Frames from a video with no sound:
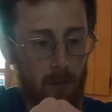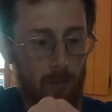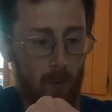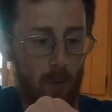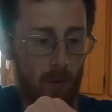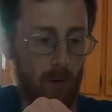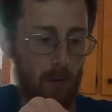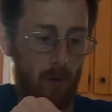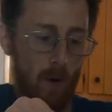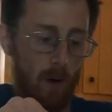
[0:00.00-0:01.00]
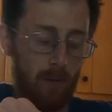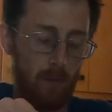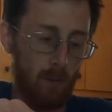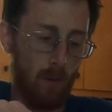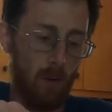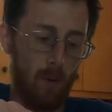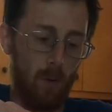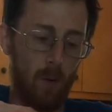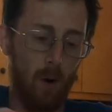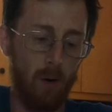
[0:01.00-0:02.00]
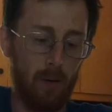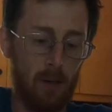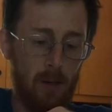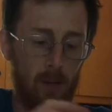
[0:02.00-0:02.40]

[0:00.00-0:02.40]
for the UWHARRIE